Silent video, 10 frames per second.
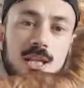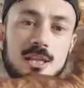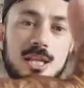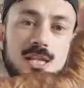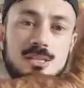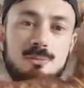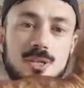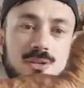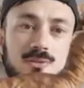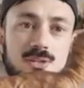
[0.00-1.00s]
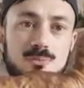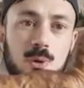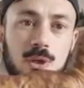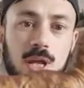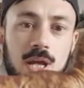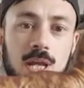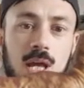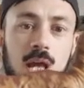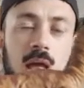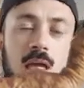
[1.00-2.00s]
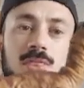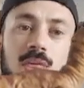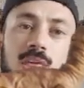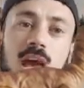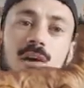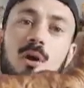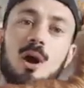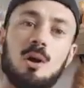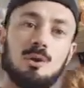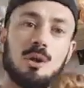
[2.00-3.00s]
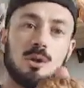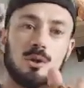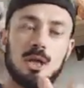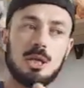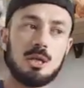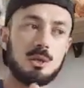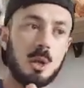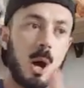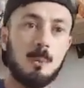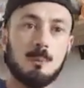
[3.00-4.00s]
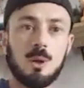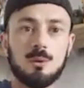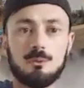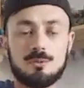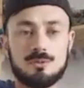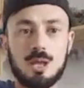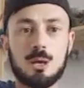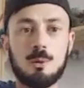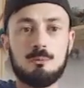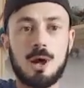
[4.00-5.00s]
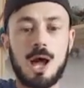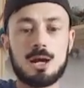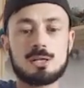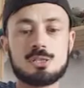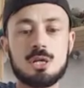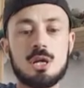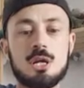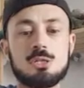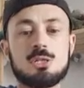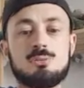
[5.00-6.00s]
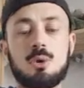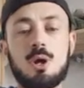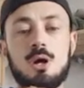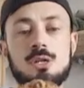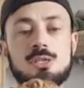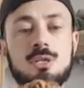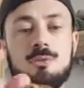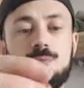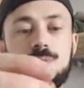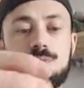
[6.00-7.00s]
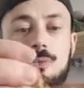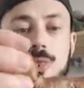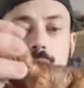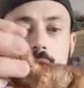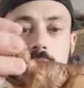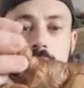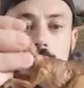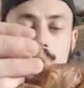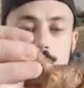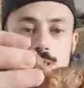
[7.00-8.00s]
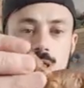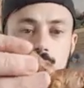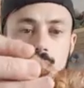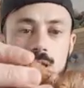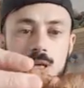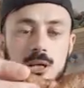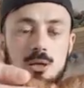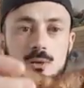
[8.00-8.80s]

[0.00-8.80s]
in these bits of his body than they have on the normal single packs, just because he can only